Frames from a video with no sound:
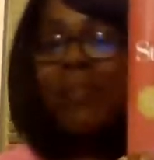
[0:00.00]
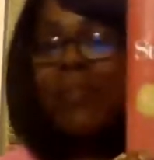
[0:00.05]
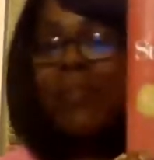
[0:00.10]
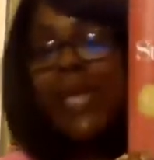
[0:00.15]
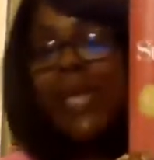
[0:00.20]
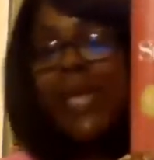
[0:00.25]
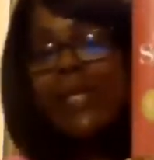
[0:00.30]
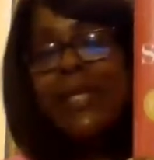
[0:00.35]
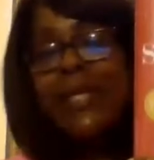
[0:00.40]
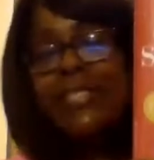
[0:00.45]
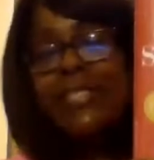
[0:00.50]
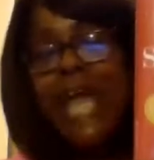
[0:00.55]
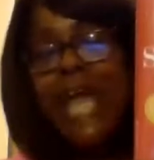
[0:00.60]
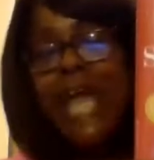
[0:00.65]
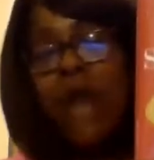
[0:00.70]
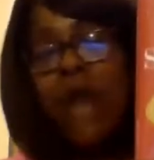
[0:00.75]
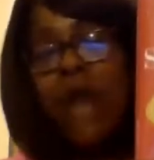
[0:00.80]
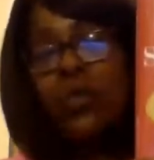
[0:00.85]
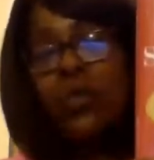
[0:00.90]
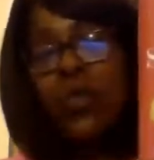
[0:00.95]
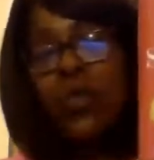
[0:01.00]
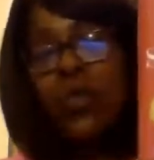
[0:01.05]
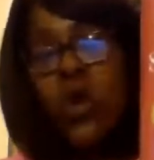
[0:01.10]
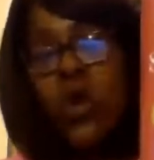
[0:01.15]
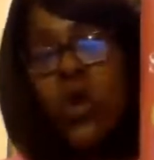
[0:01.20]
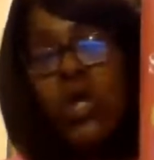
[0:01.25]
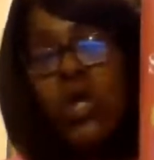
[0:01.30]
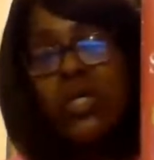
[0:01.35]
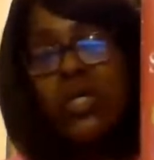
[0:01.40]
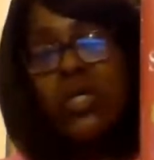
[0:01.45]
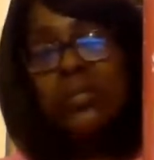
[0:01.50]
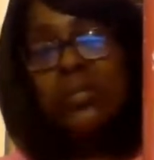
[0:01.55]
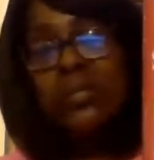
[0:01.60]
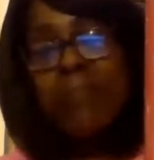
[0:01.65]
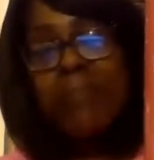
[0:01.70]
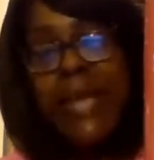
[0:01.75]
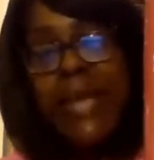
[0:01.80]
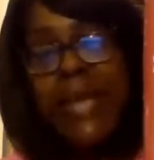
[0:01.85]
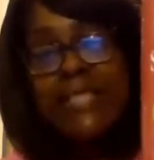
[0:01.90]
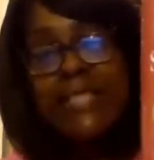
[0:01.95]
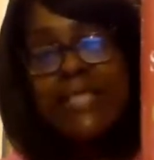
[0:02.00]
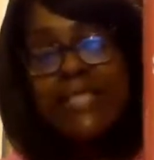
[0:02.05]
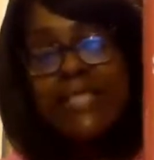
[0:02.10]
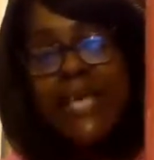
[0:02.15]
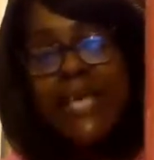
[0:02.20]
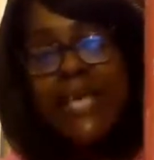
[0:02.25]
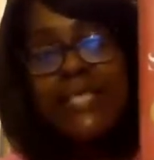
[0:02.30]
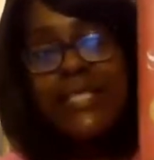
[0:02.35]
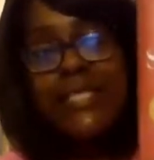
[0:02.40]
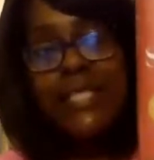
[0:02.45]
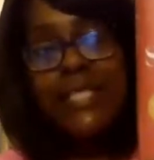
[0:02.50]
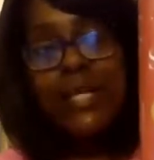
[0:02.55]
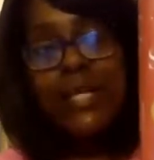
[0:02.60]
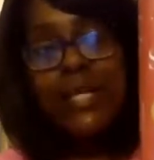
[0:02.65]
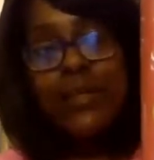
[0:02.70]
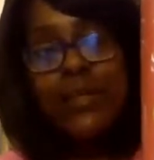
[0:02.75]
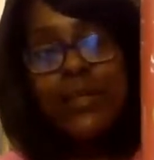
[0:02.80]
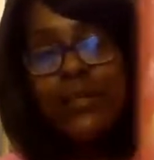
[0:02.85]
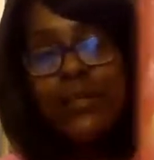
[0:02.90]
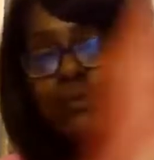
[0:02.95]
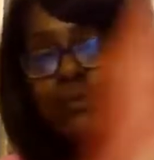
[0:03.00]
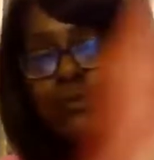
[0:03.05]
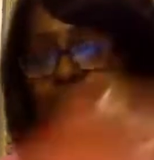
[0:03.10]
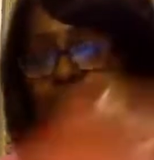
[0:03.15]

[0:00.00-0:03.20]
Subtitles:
in a Down World by Zig Ziglar.